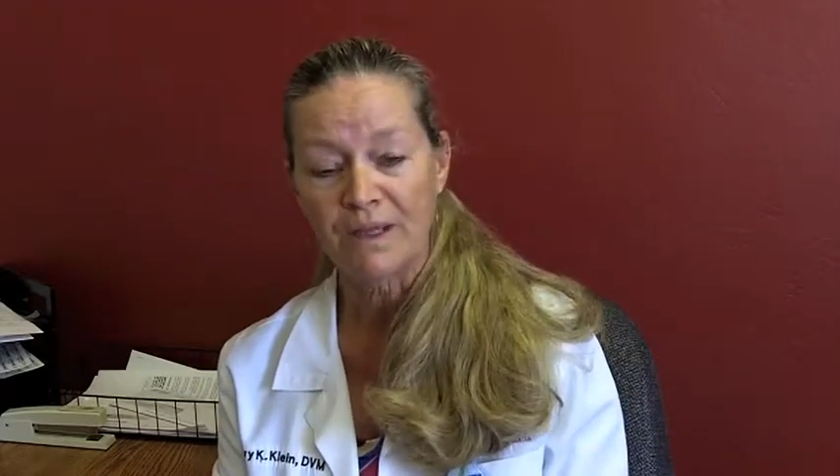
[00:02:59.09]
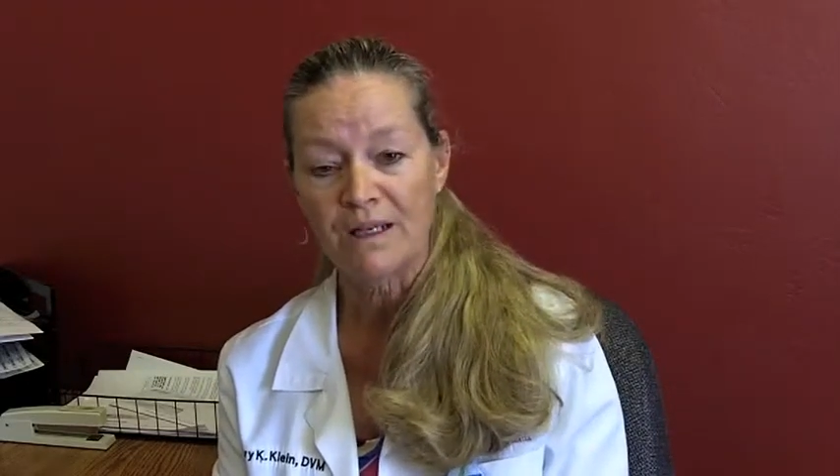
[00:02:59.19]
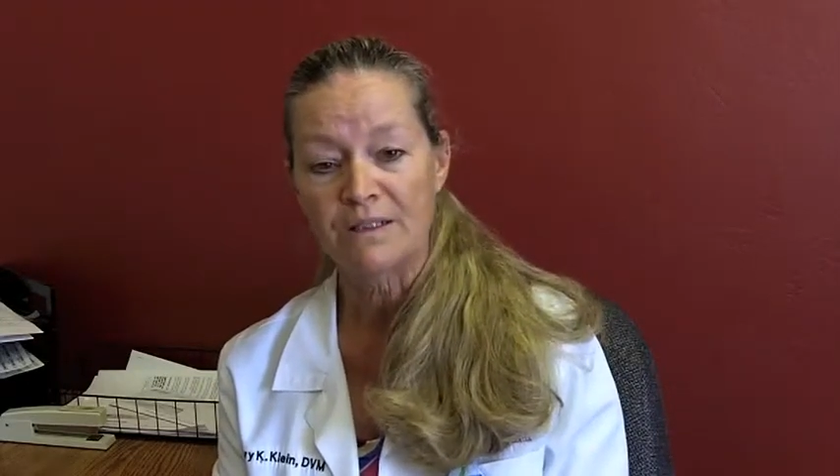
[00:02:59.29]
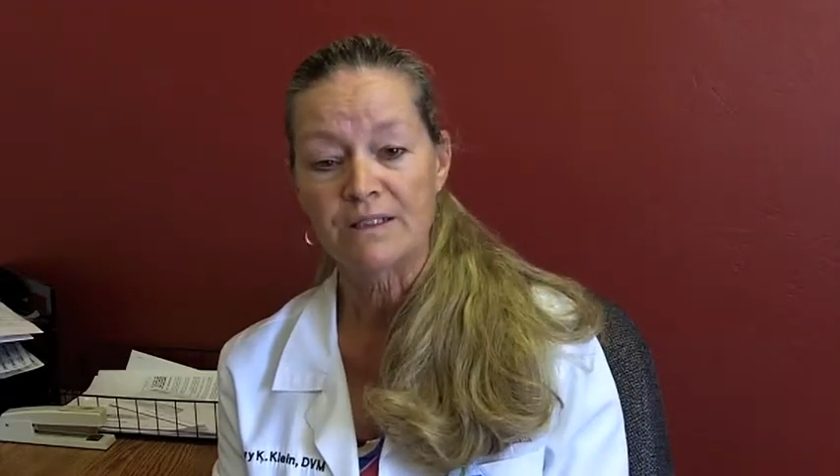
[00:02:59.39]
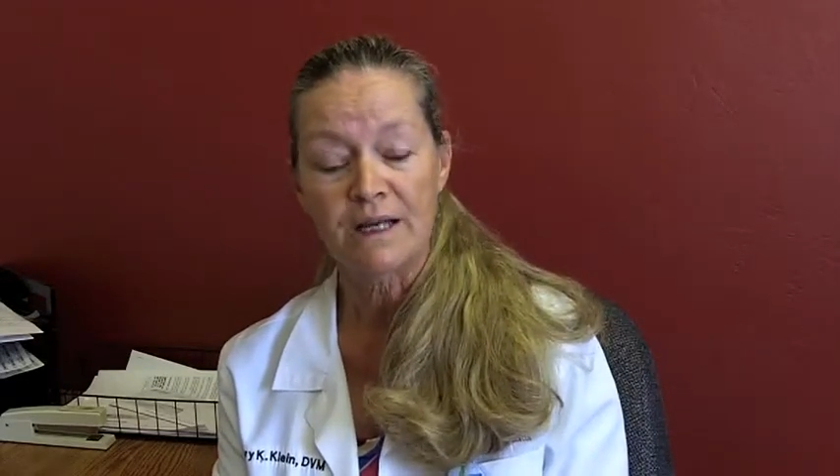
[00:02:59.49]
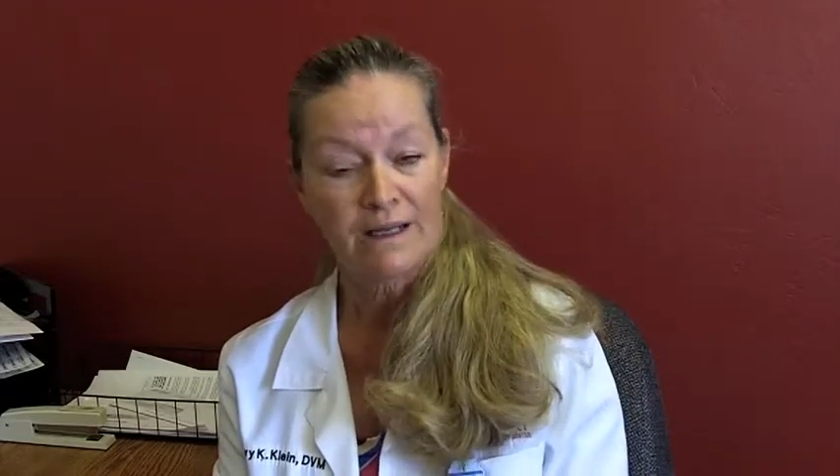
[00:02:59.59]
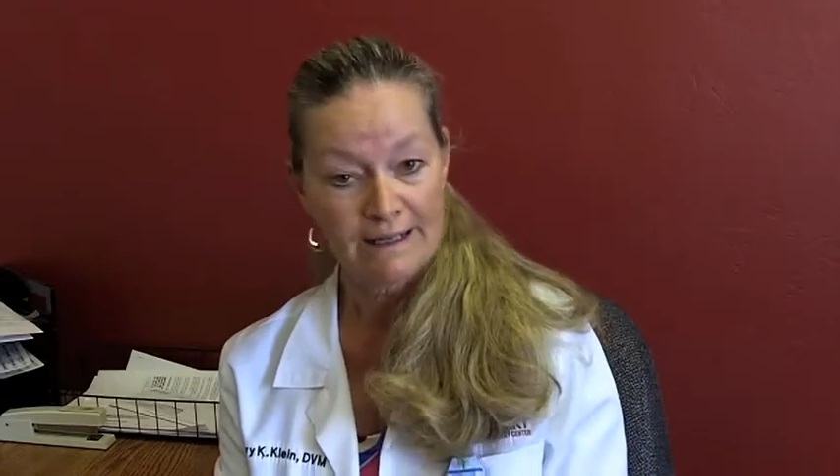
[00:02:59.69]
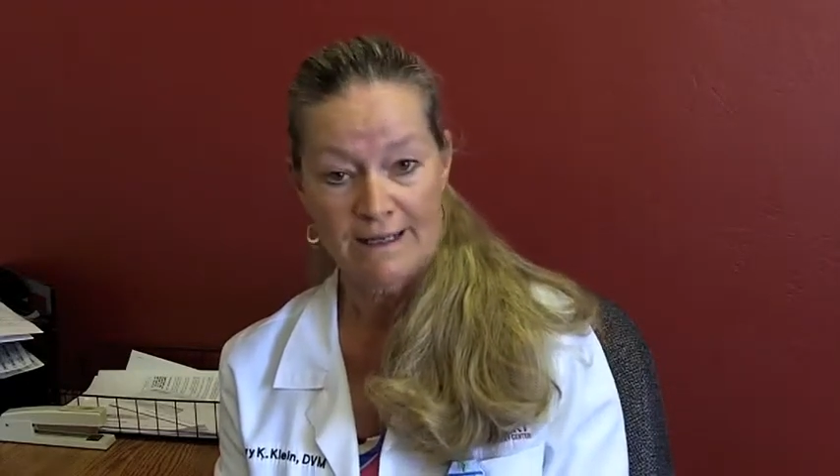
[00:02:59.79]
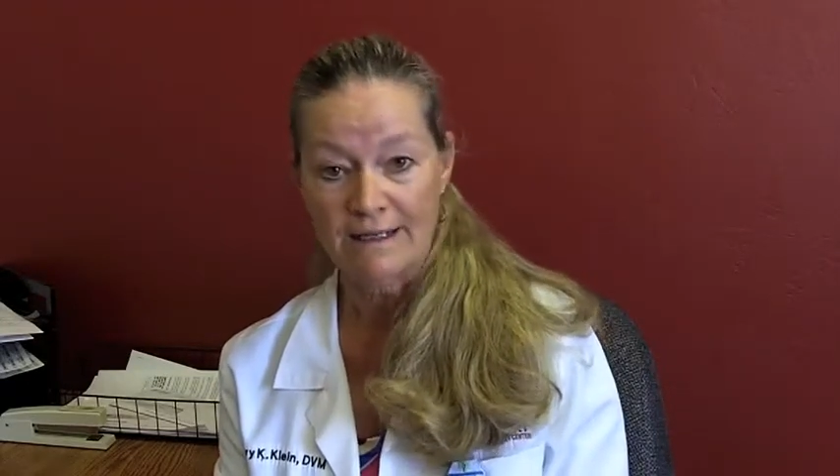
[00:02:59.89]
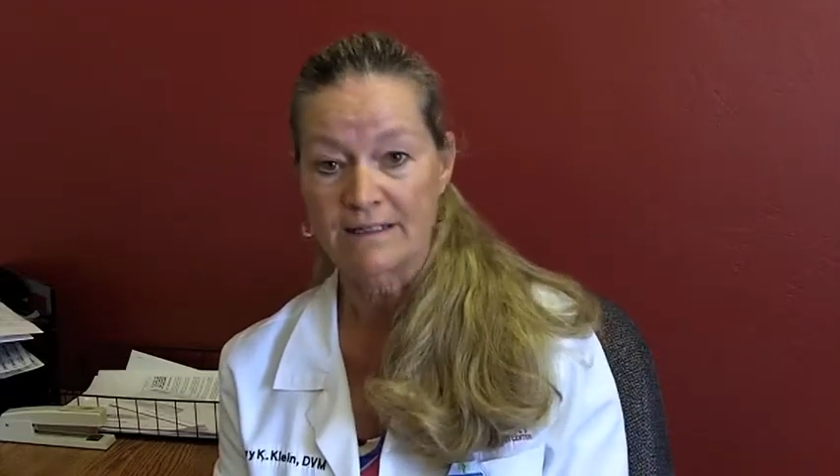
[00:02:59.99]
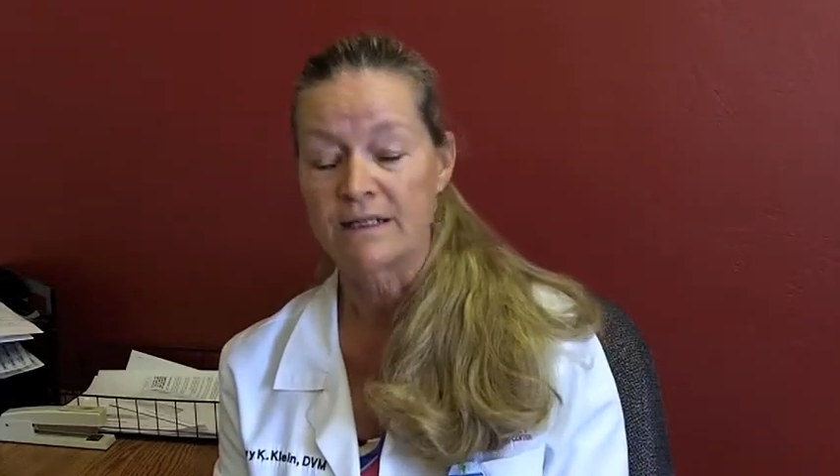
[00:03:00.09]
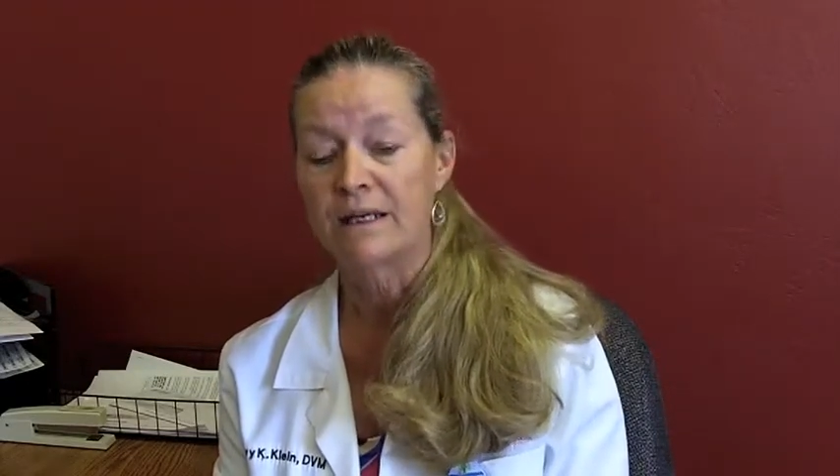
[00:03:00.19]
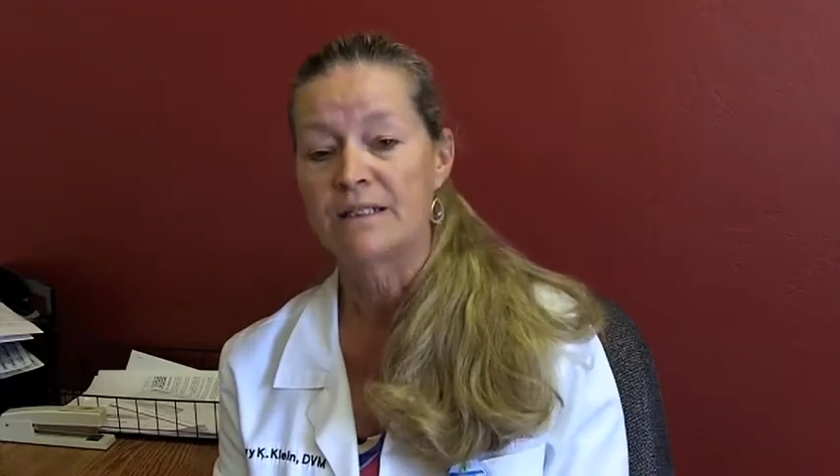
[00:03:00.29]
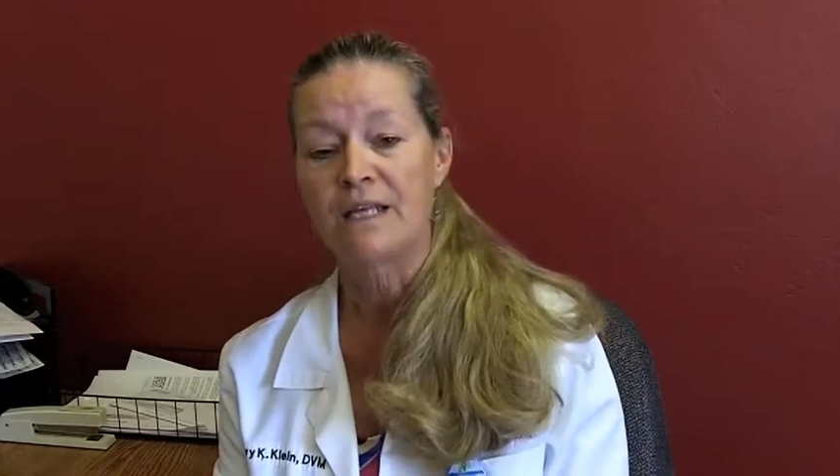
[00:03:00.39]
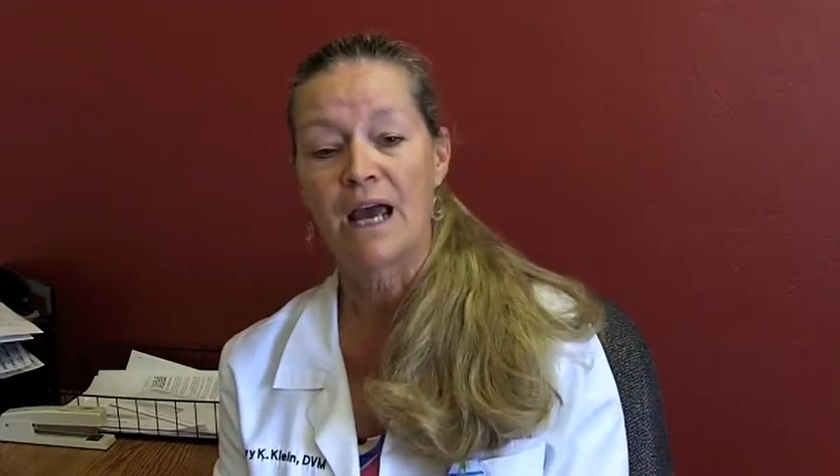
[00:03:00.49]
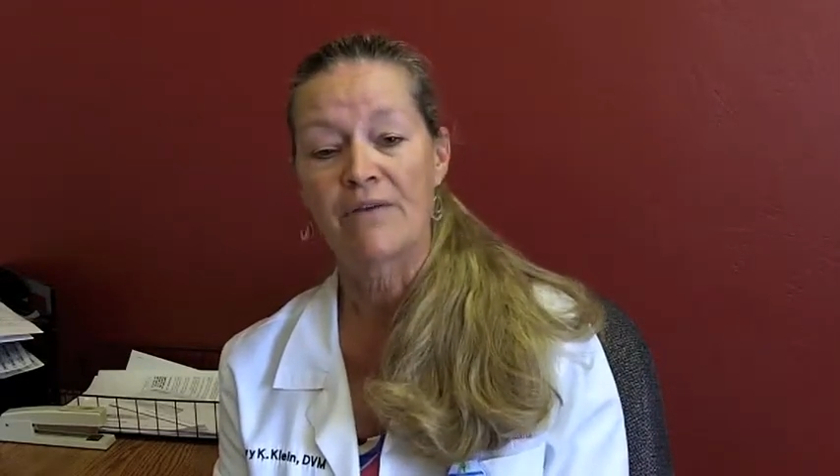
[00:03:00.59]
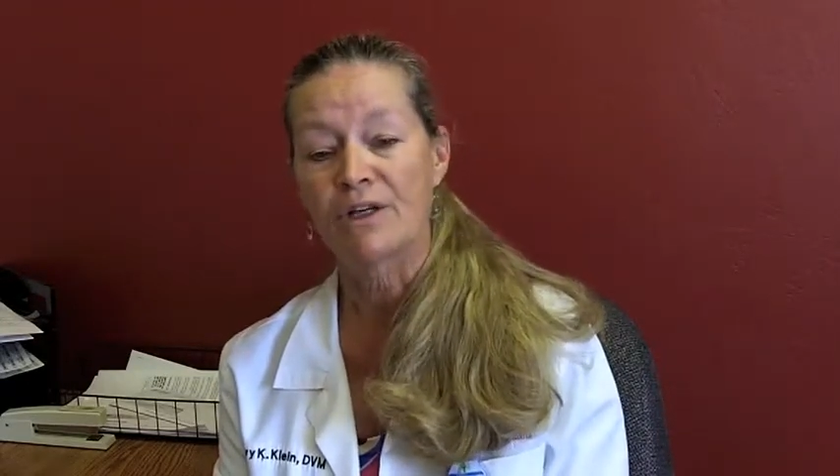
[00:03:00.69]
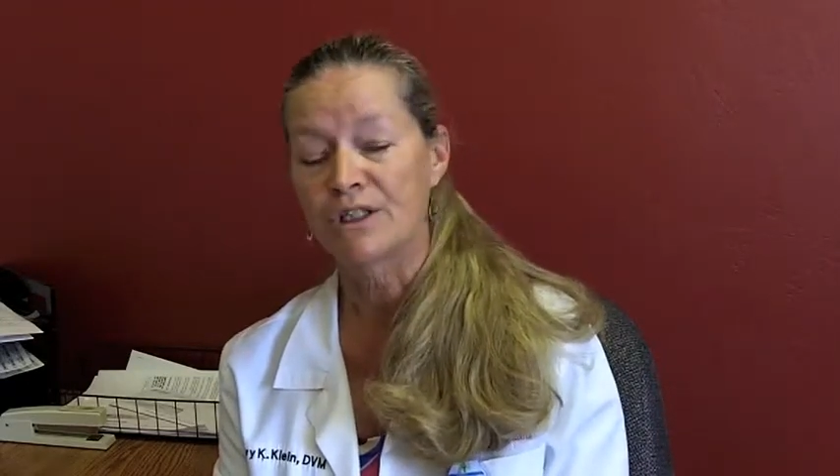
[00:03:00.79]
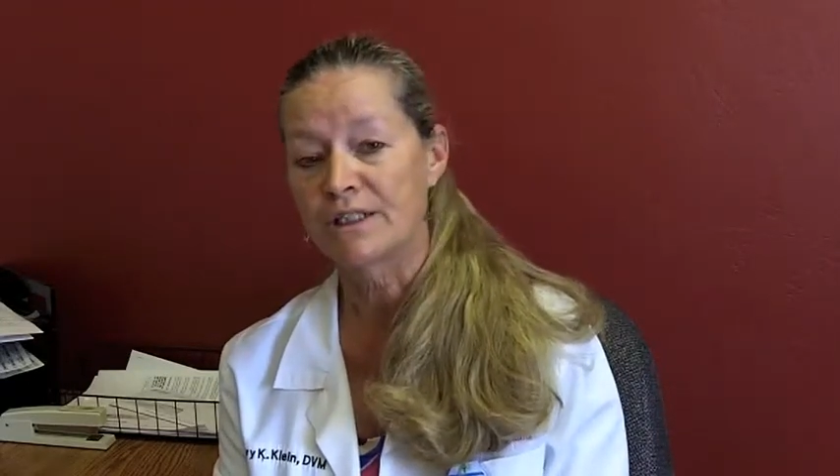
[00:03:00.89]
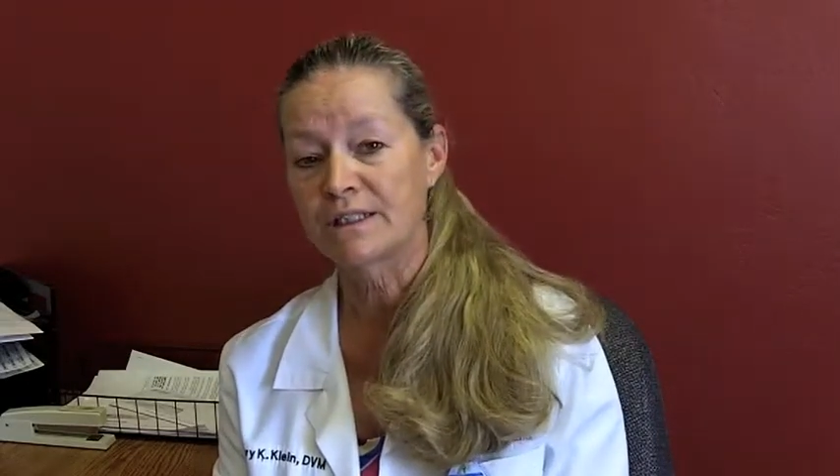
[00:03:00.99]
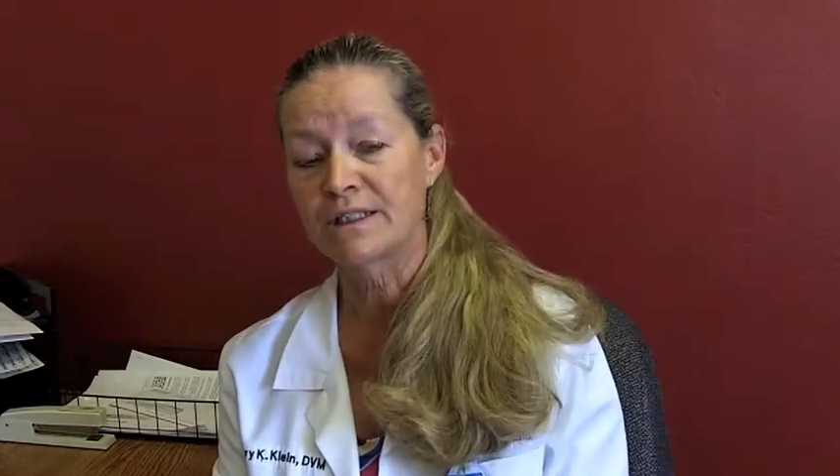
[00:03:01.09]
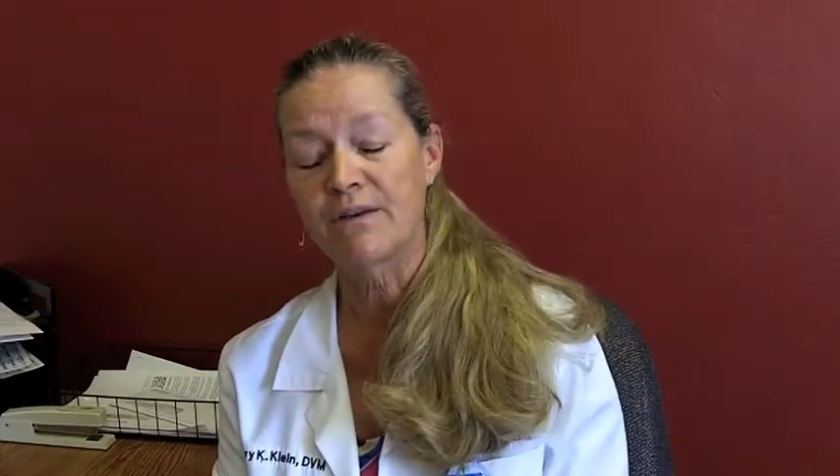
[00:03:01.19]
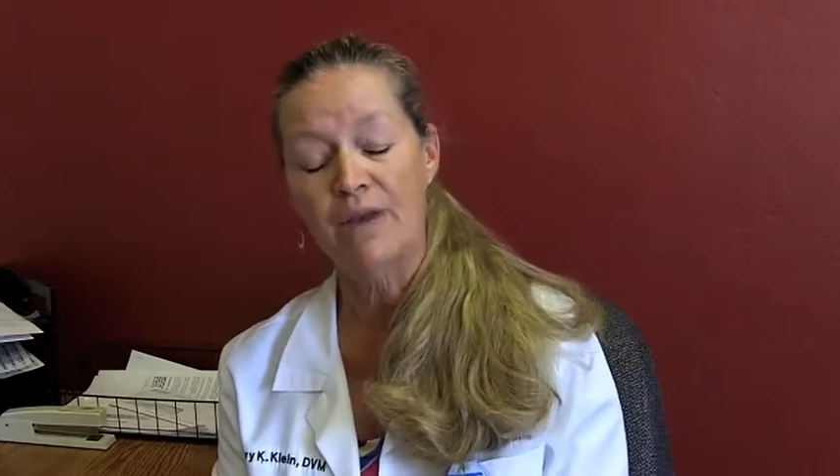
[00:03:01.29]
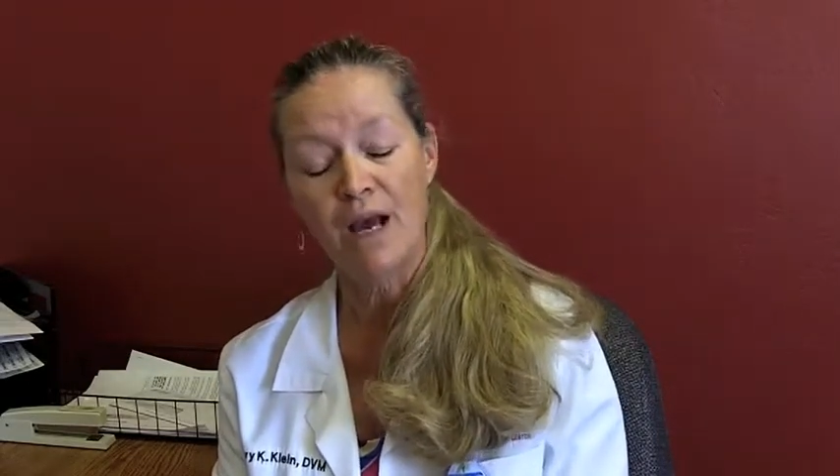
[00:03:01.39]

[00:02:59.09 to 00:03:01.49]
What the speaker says: is, again, to have our chances of